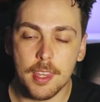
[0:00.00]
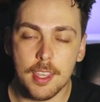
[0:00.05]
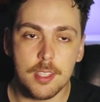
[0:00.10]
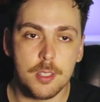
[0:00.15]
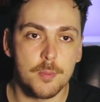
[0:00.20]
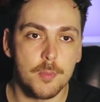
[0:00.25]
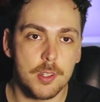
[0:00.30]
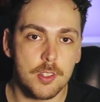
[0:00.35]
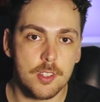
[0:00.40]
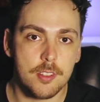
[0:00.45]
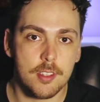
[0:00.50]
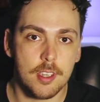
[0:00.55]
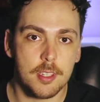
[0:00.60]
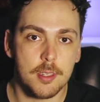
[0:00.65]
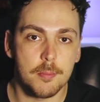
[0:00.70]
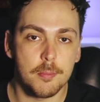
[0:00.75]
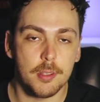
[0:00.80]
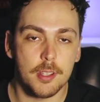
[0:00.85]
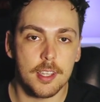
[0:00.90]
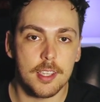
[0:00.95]
As much as I
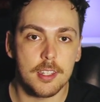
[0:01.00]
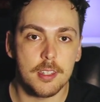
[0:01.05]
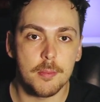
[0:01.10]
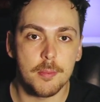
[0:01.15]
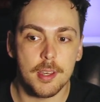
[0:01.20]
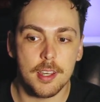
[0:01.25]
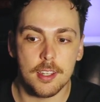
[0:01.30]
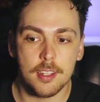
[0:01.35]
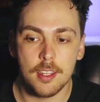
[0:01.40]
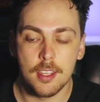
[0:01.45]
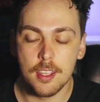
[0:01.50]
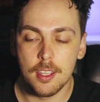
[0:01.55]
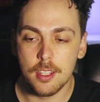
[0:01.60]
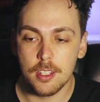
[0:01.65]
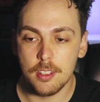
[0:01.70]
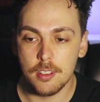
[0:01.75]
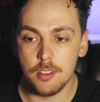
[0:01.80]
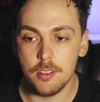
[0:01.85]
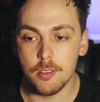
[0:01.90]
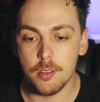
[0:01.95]
complained about,
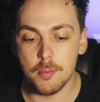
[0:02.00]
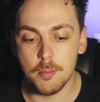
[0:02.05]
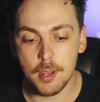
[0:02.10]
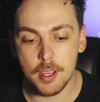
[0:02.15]
you know,